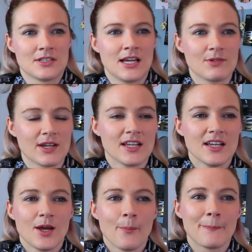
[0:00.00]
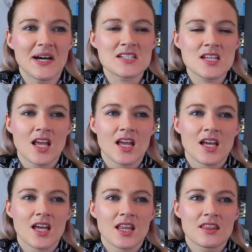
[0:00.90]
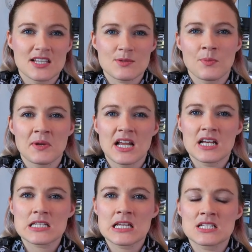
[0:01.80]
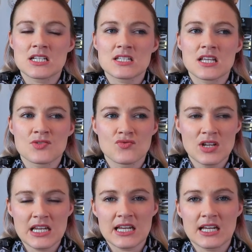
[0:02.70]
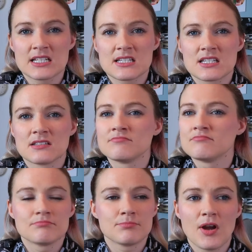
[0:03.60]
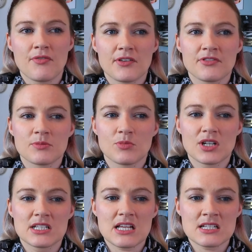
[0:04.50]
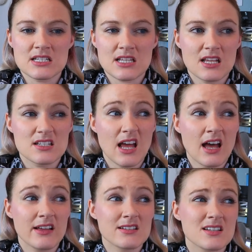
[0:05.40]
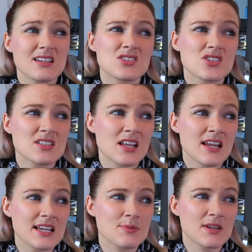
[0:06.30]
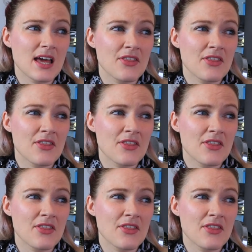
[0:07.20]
Anyway, but this one will last ages. It's really nice, perfect for the mornings, as I said, and it's just a nice one.